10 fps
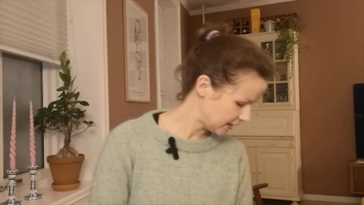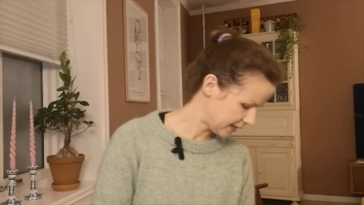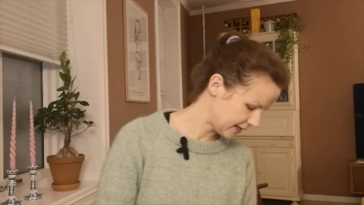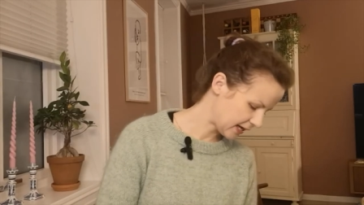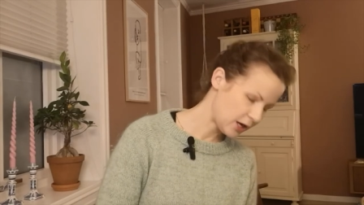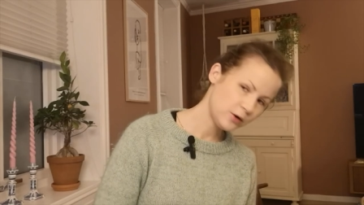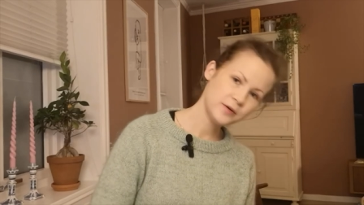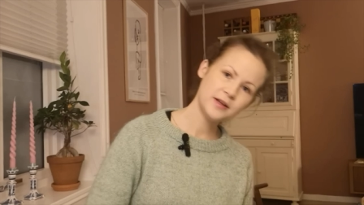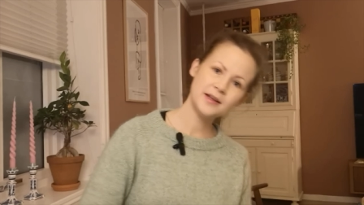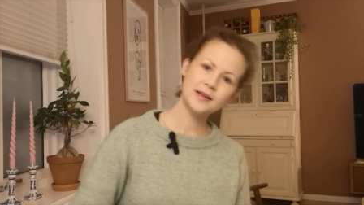And now
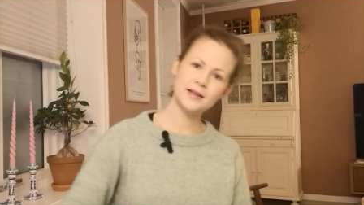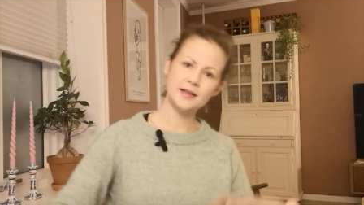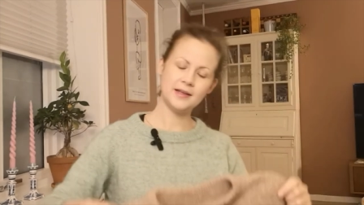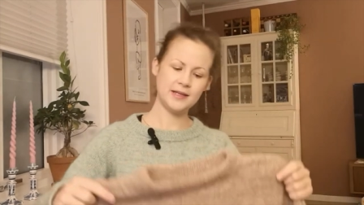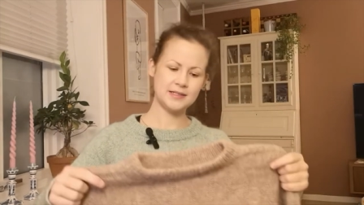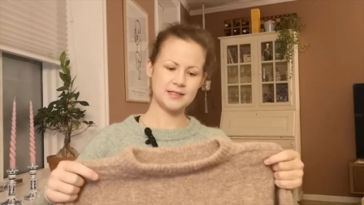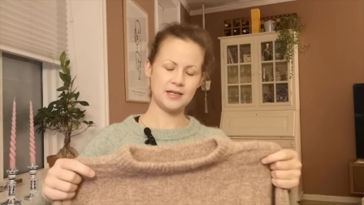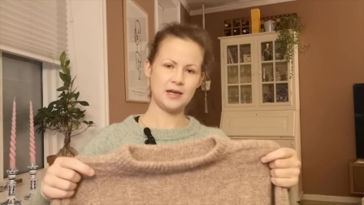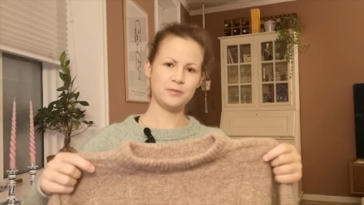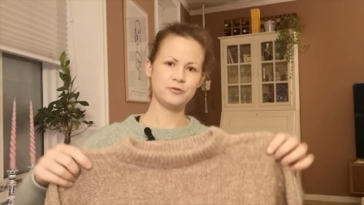it's
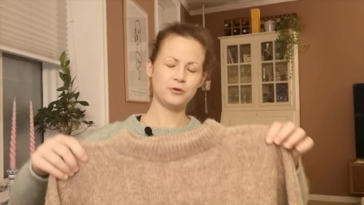time